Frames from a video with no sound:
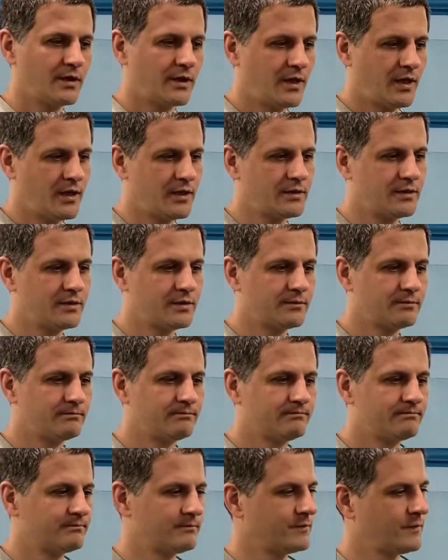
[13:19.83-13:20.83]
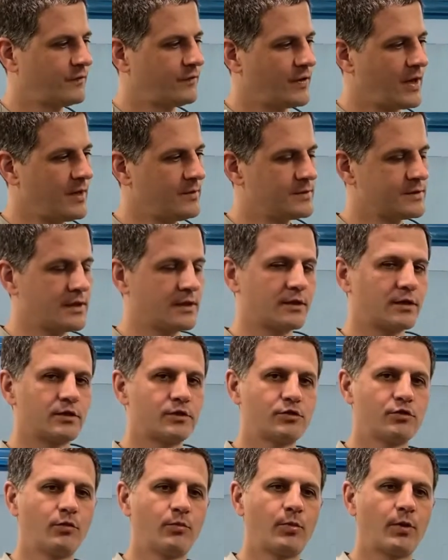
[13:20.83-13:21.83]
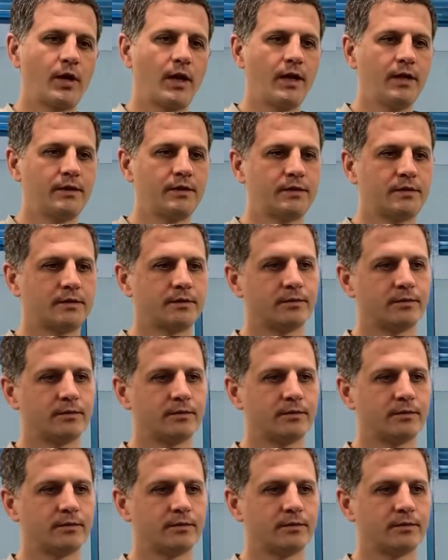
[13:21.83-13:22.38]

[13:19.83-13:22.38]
and frames that are super light